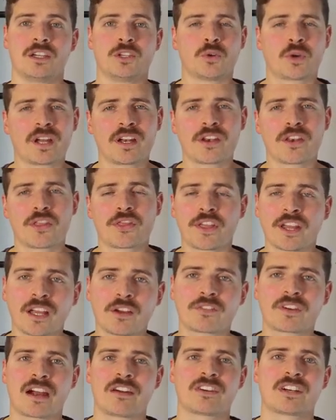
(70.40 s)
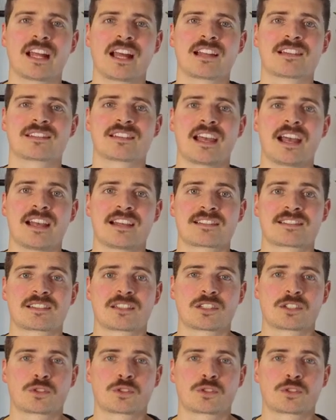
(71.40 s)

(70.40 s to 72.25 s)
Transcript: You can think of governance as